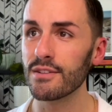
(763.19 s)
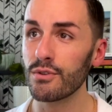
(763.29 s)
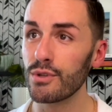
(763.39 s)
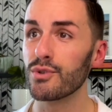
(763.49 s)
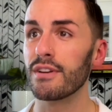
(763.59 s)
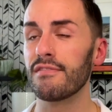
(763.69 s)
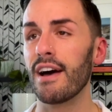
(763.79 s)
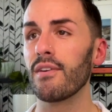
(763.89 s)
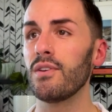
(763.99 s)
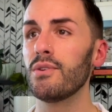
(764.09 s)
their nutrient
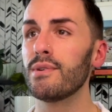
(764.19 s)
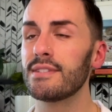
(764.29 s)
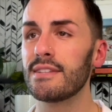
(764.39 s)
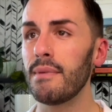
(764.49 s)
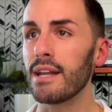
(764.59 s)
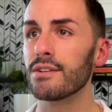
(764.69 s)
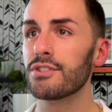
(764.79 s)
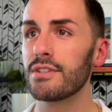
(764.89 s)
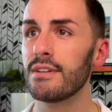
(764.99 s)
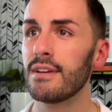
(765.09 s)
value is diminished.